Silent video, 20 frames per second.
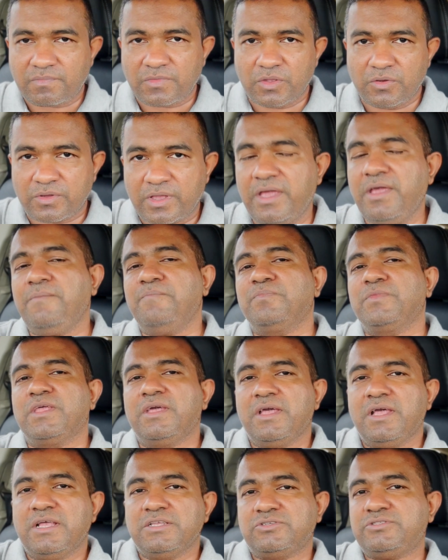Okay.
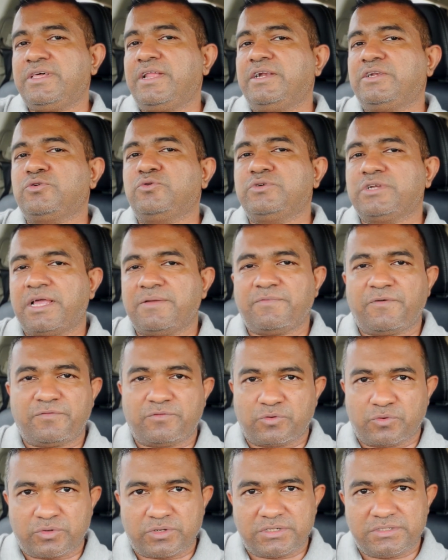So there are two types of
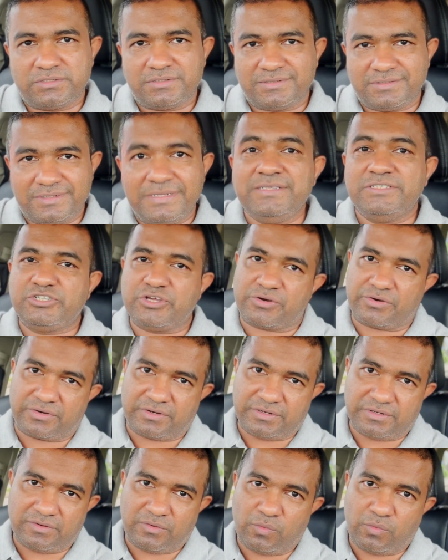token in general.